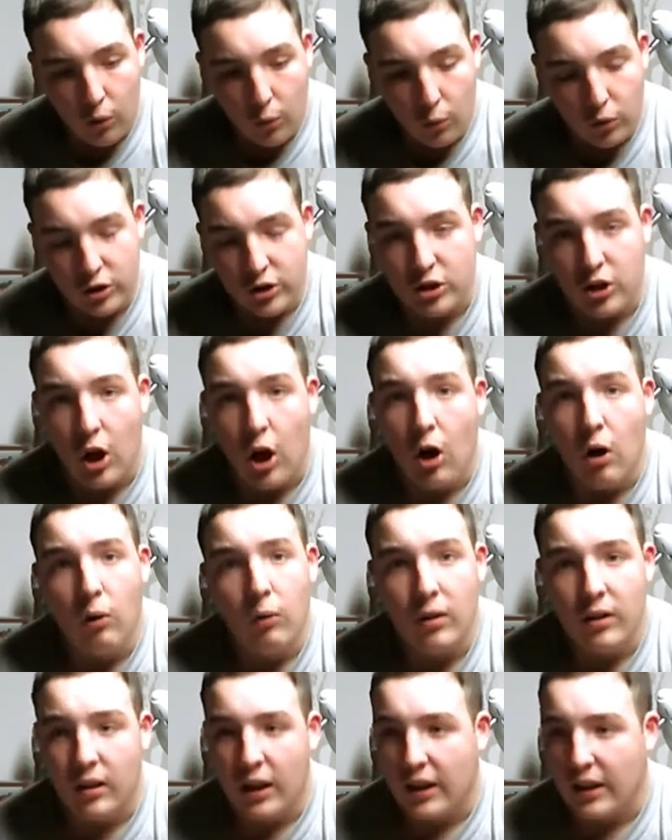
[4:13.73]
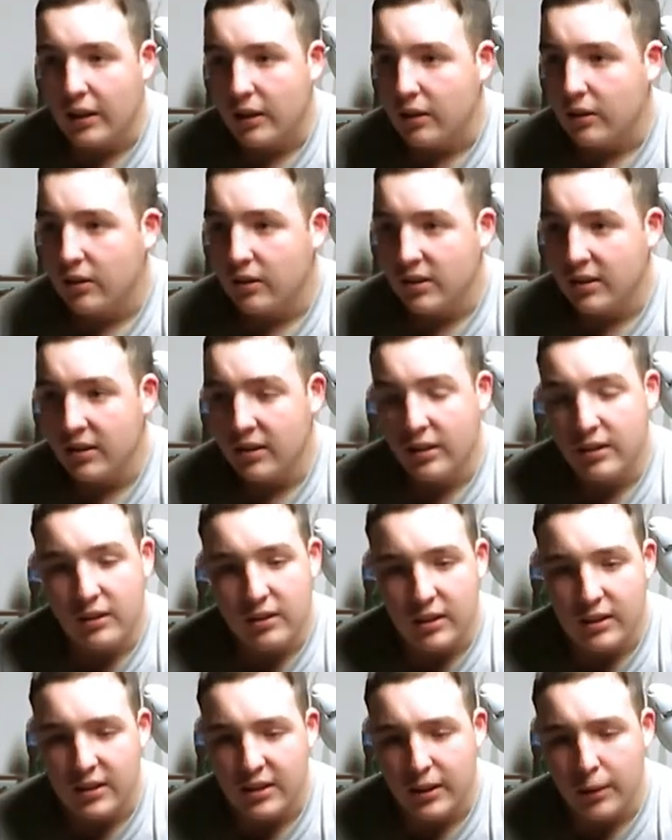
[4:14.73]
We're just all, like,
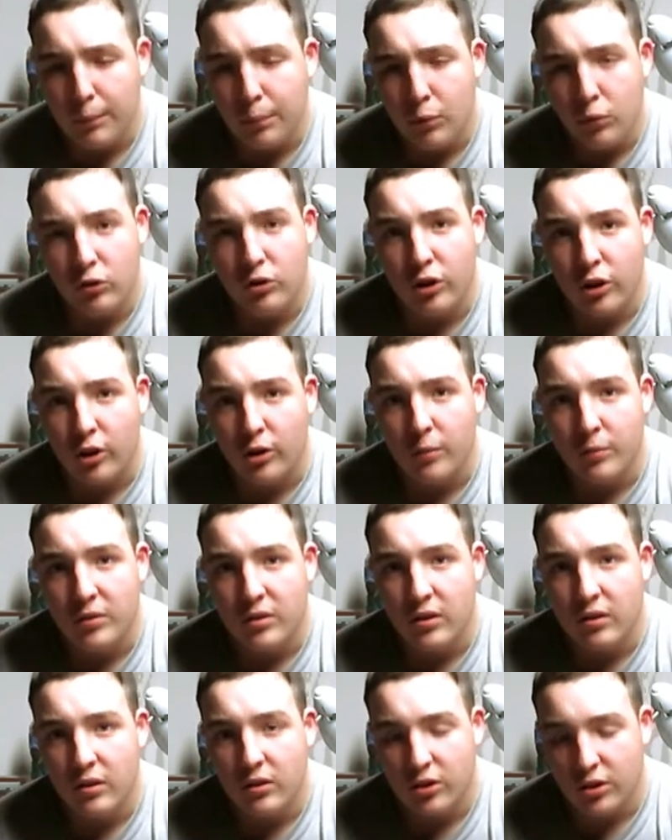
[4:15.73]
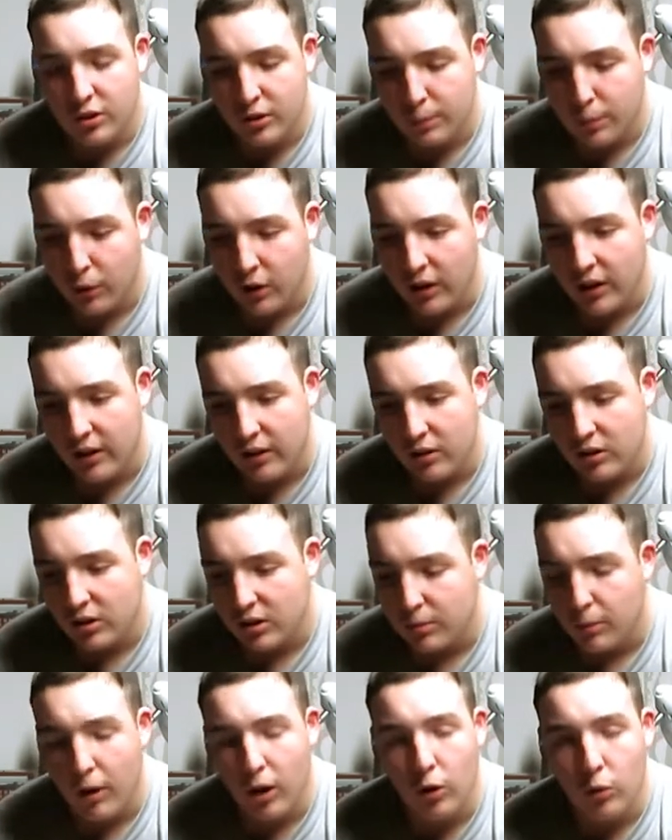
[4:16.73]
the simple terms, just put it in
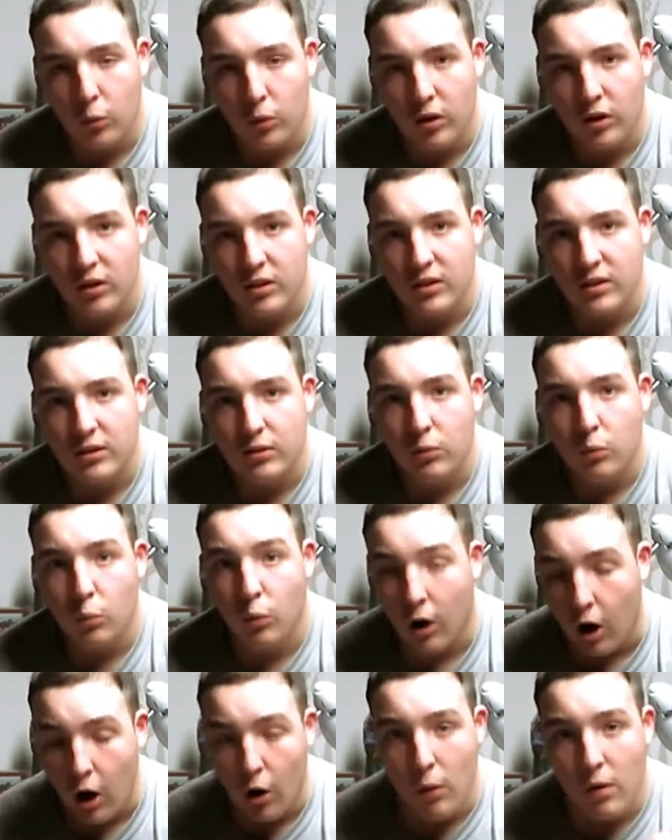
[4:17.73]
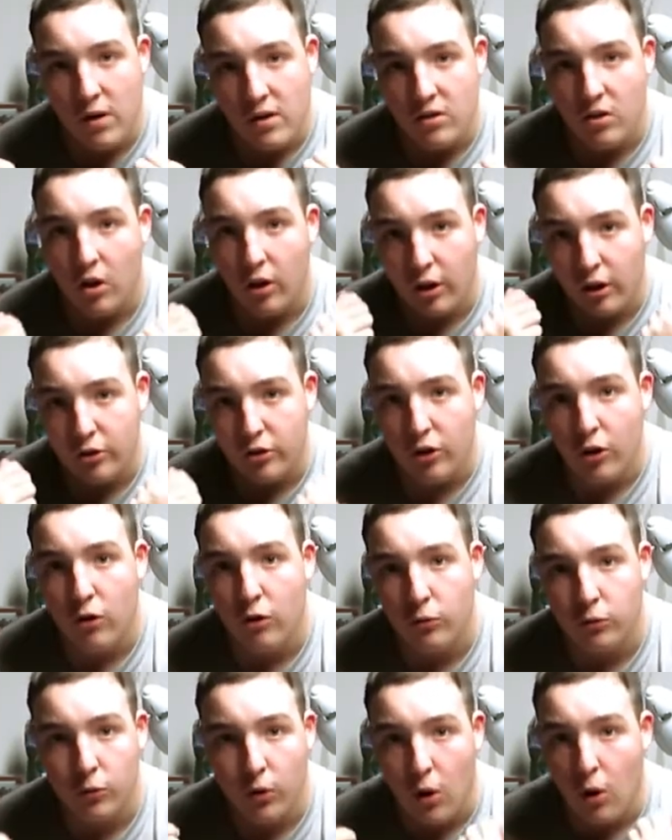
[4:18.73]
smaller words. We're always on our
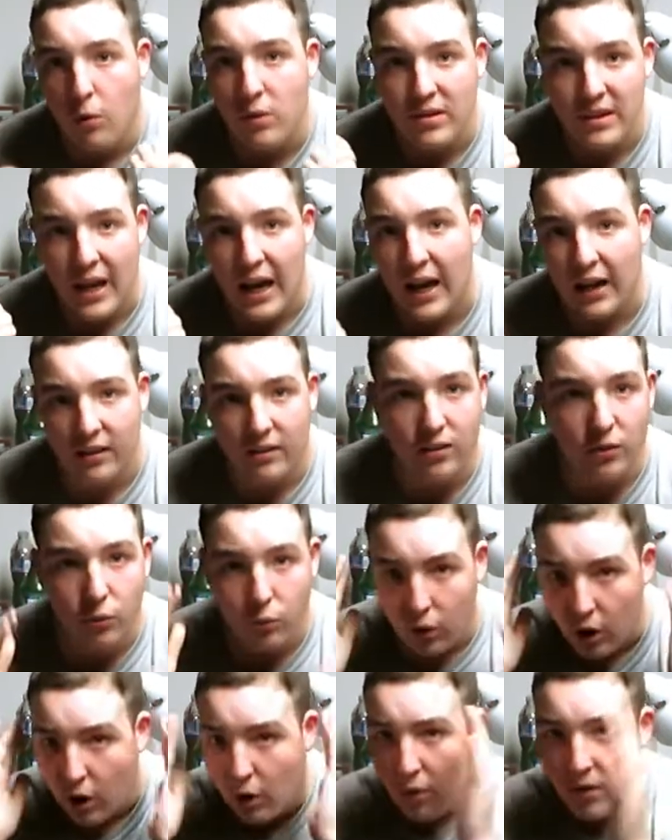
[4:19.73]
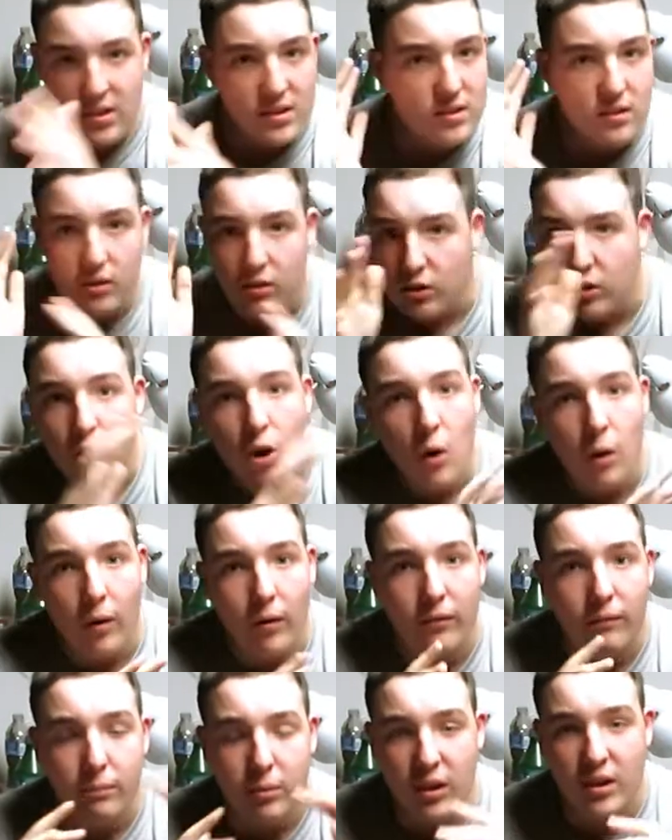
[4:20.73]
toes, we're always active, we're always
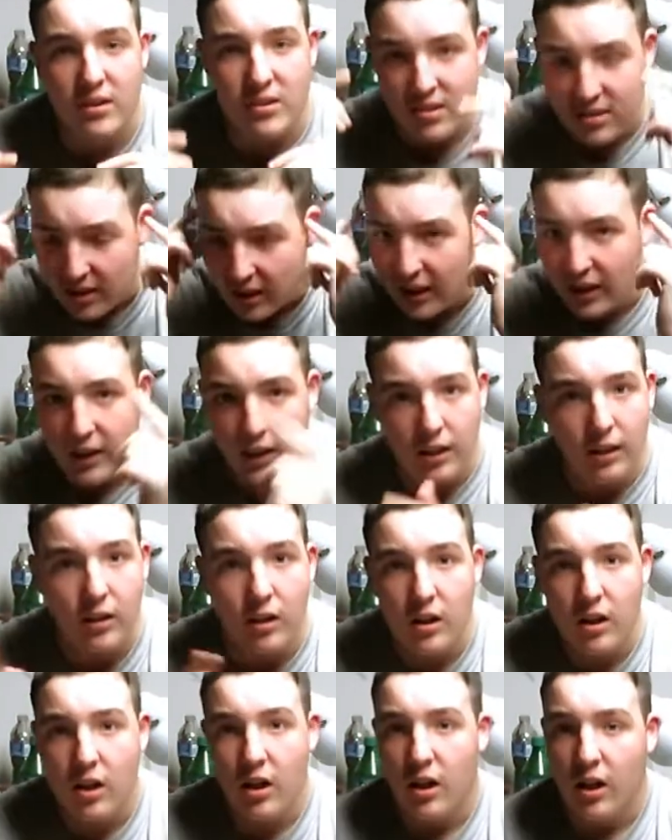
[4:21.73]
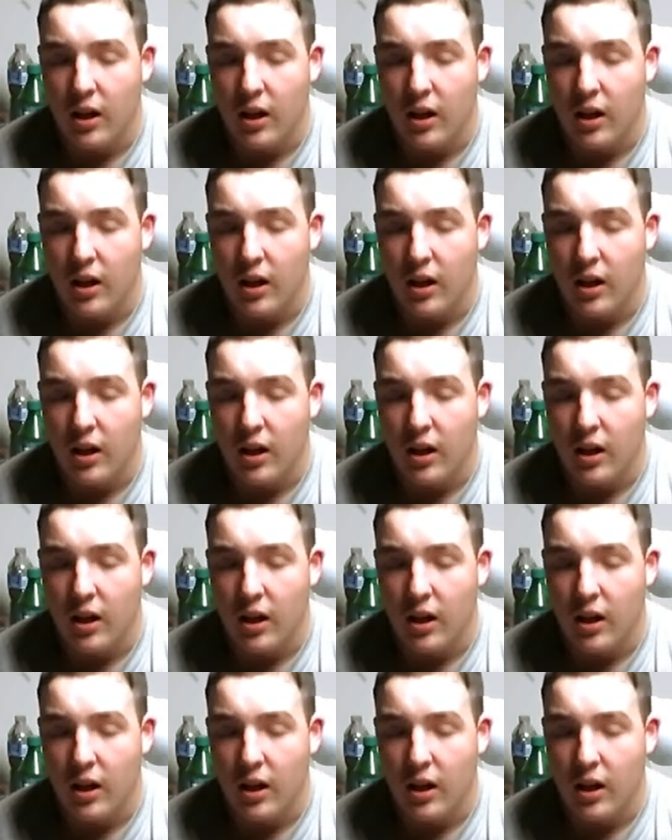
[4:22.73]
going places thinking.